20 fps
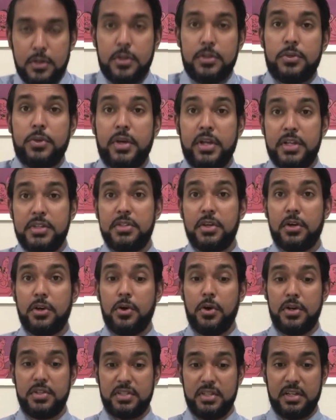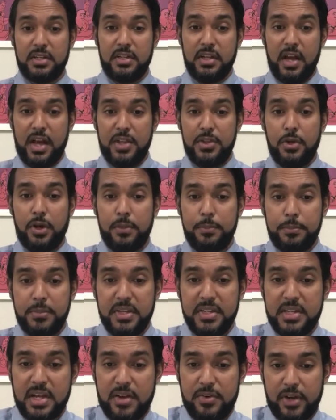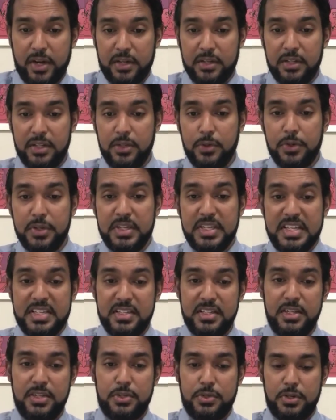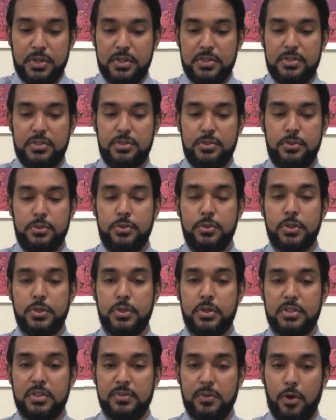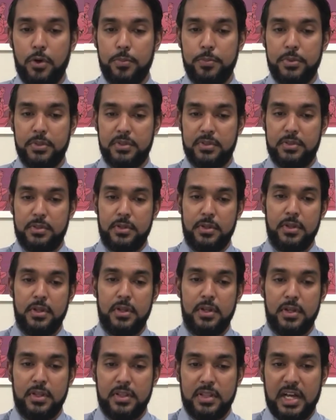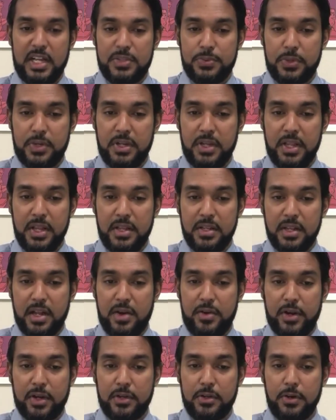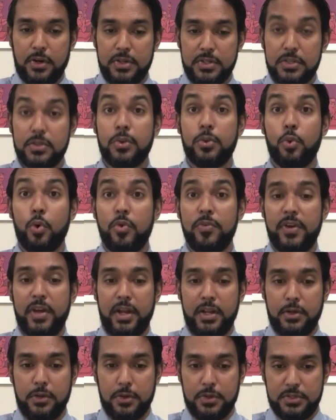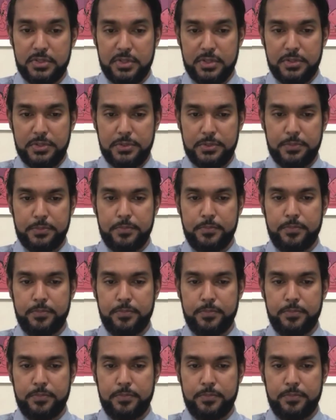So it is a cost that cannot be directly or easily traced to a unit of output. That's what an indirect cost or an overhead cost is.